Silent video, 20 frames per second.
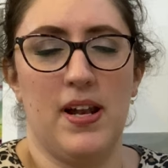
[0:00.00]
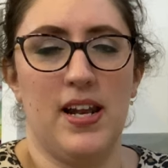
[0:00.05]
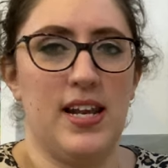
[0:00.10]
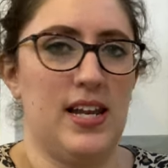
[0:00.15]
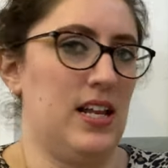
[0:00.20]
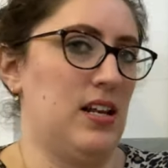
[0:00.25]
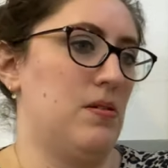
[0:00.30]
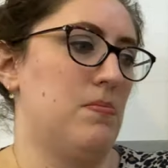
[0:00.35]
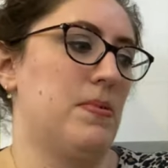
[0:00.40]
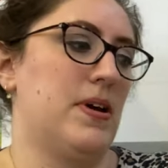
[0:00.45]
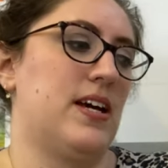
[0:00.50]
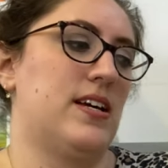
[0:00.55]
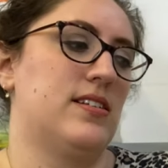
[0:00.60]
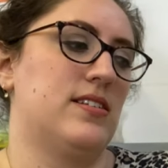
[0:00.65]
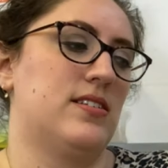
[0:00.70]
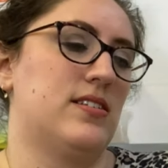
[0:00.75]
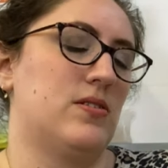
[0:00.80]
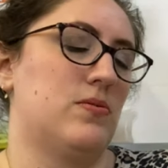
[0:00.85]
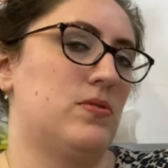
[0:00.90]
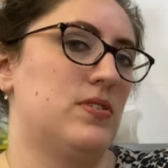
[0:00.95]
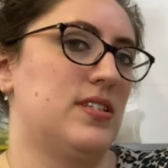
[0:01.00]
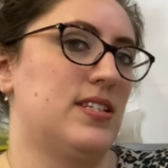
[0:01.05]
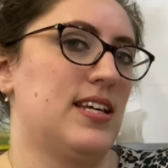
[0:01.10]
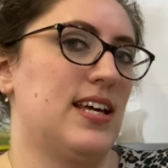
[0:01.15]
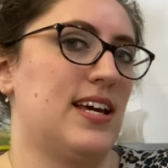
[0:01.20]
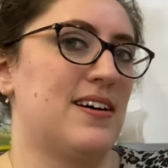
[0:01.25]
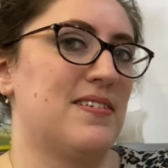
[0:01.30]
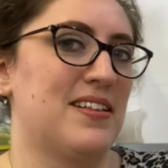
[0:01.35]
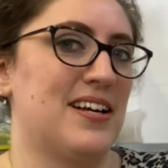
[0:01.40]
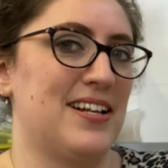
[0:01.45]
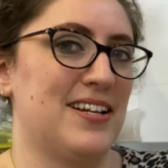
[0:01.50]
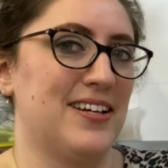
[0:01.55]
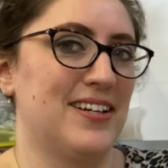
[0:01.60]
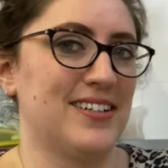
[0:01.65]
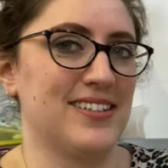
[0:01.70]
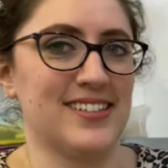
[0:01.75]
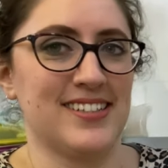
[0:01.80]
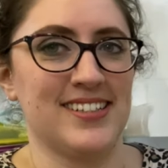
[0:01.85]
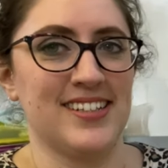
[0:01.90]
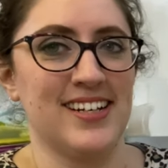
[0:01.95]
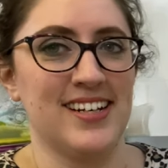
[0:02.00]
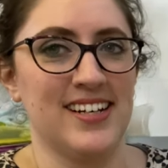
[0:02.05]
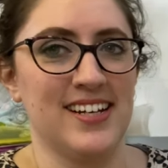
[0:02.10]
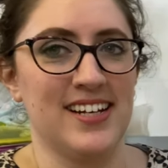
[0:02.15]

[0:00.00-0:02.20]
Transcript: a little bit. So we'll see how that looks.